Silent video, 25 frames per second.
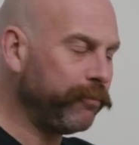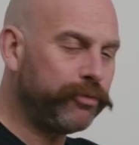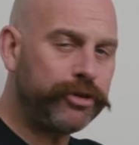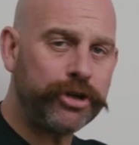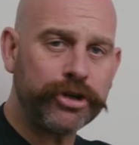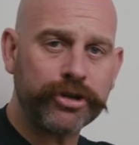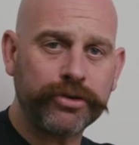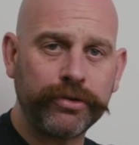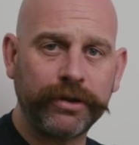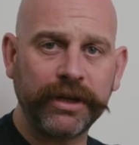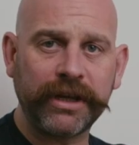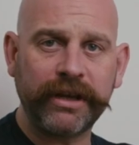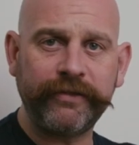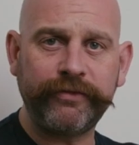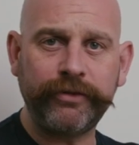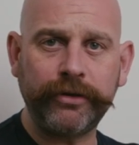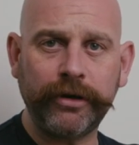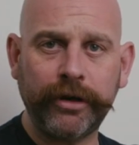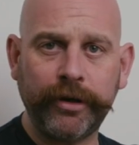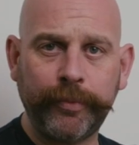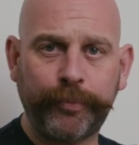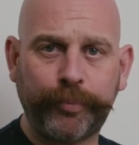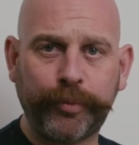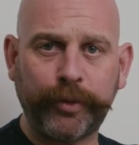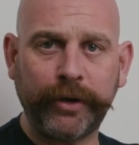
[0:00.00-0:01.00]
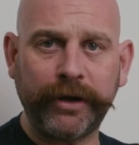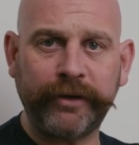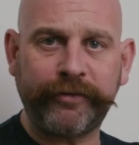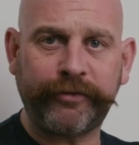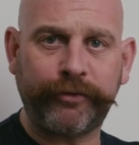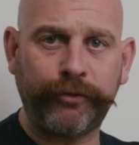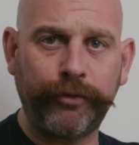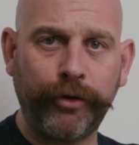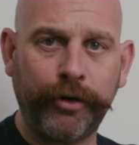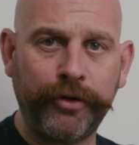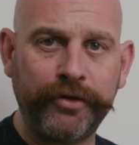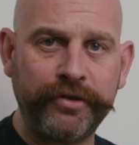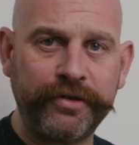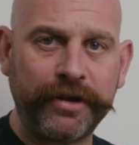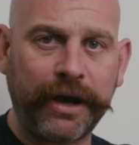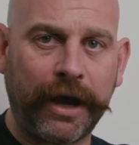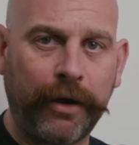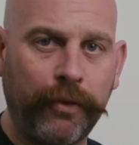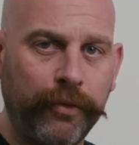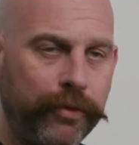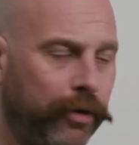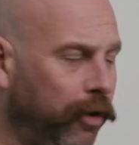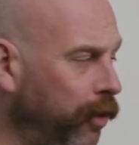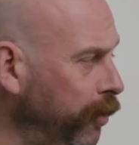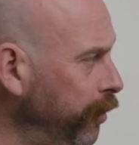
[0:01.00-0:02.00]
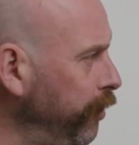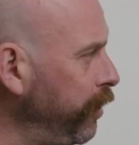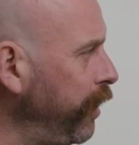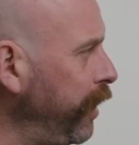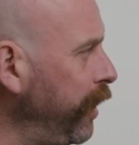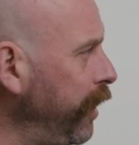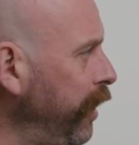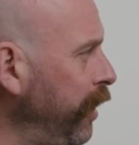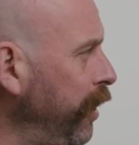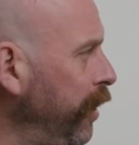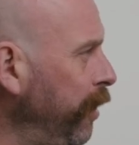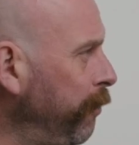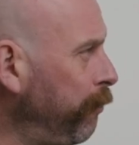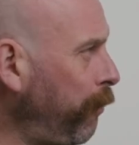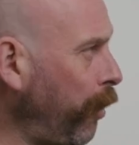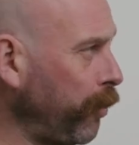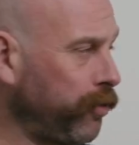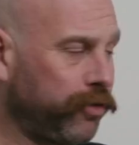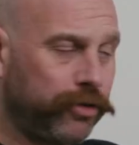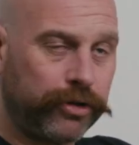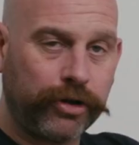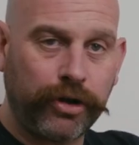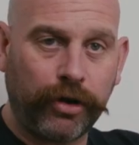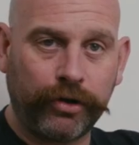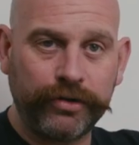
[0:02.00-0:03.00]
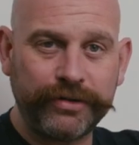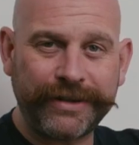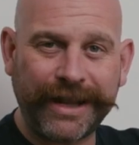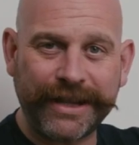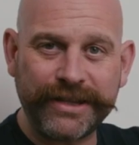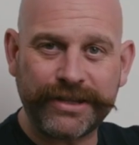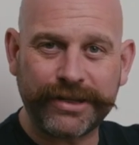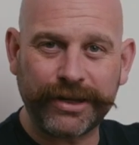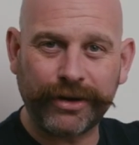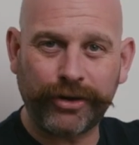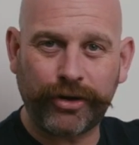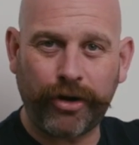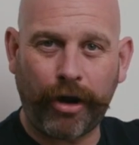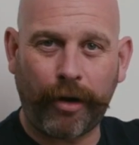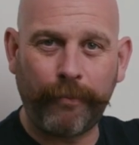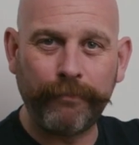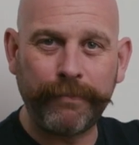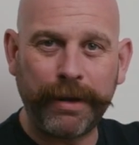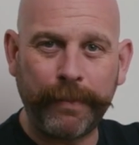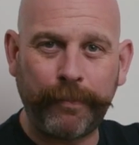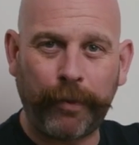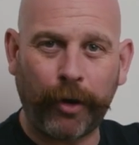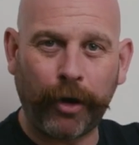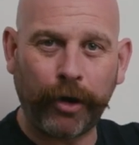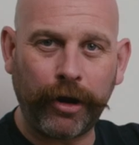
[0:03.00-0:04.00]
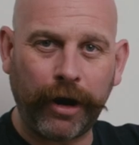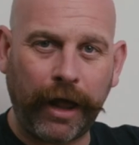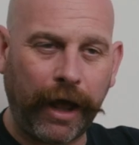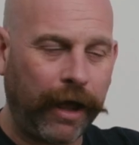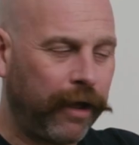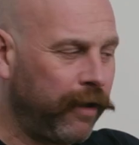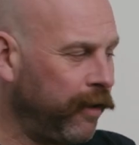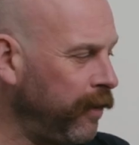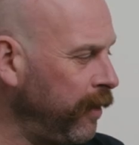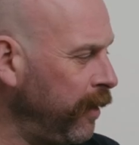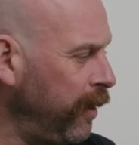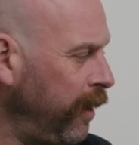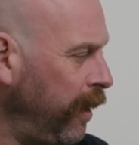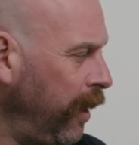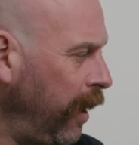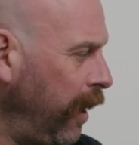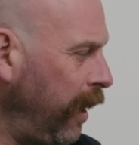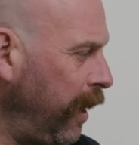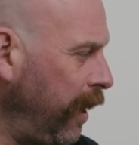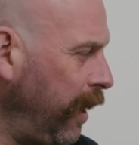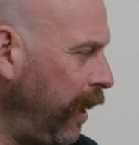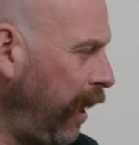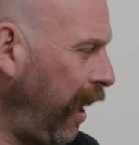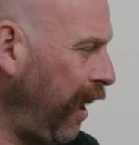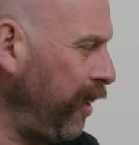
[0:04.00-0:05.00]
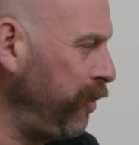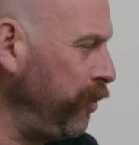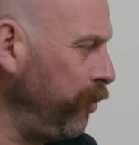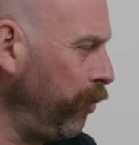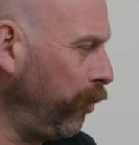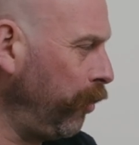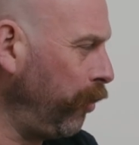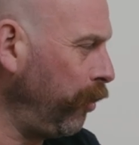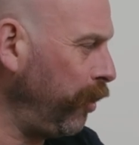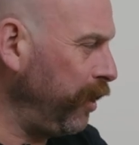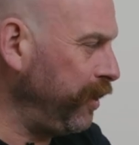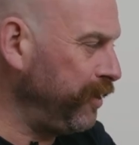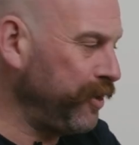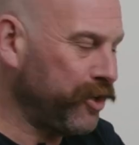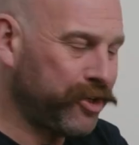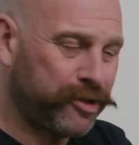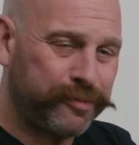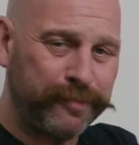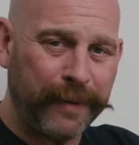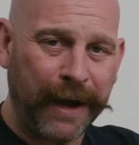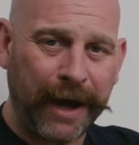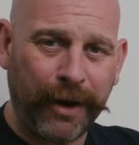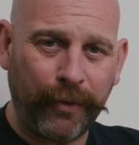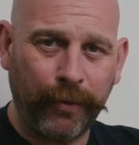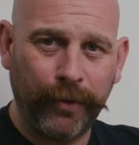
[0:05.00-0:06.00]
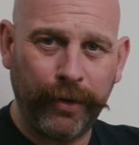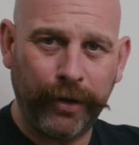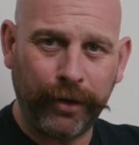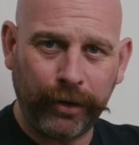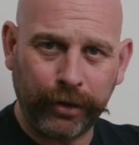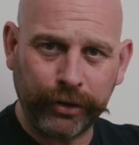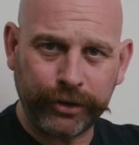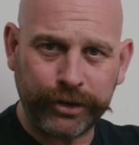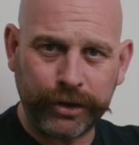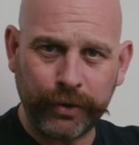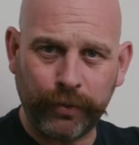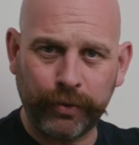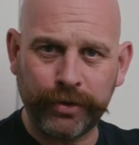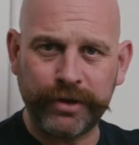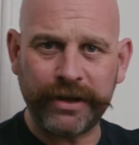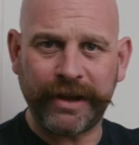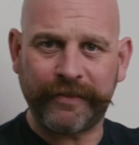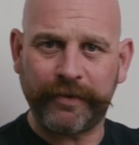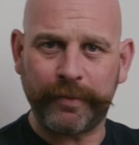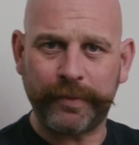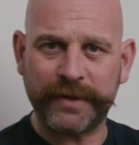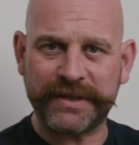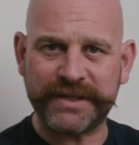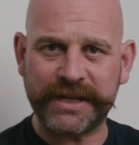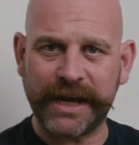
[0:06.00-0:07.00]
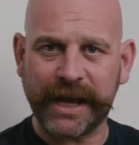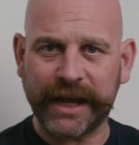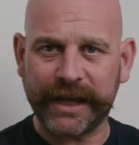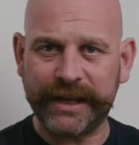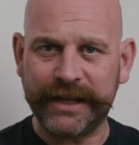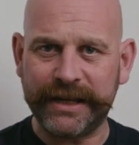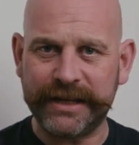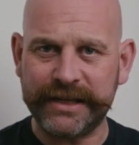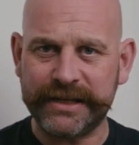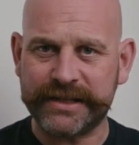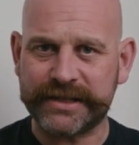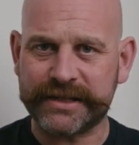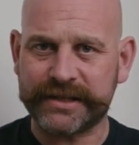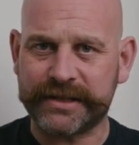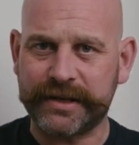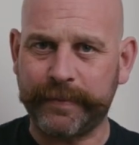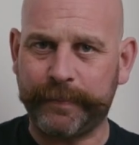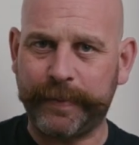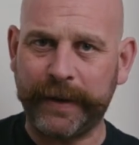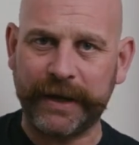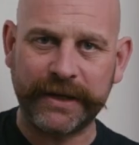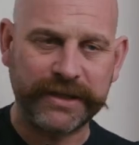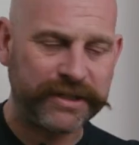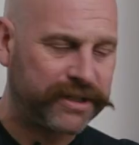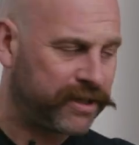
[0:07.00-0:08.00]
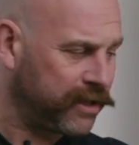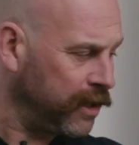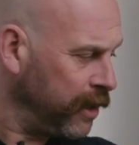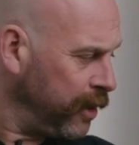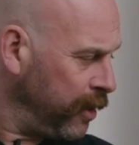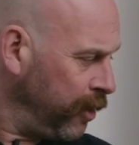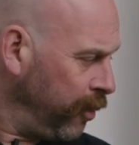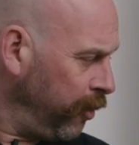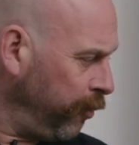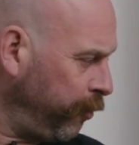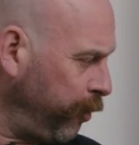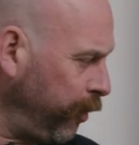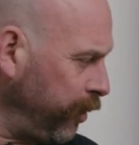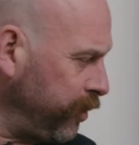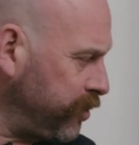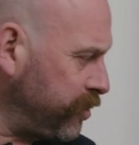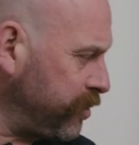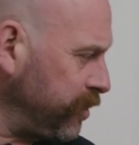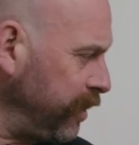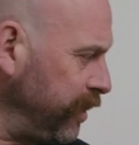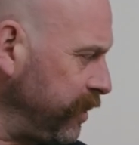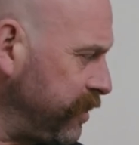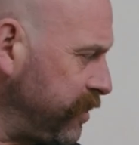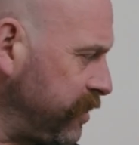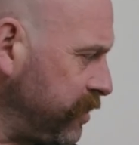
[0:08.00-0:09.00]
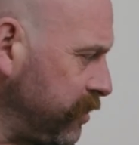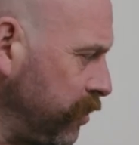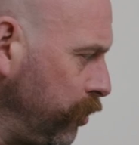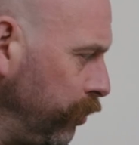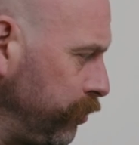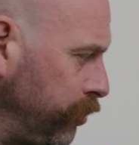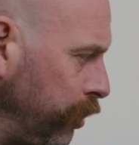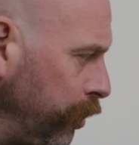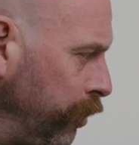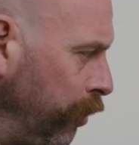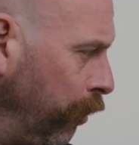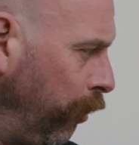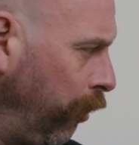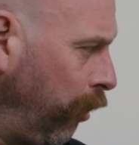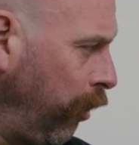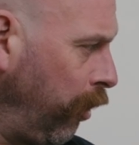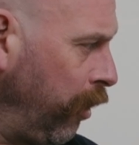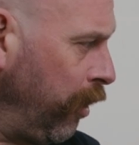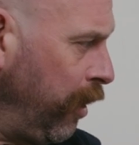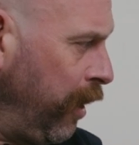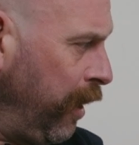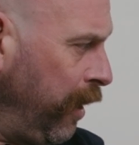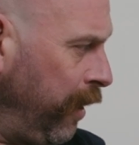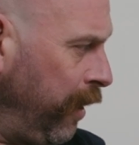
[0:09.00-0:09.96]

I'm just going to give you a brief rundown on a modern condensing combi boiler. I know in the smart world you would never be taking these to bits, but it's good to know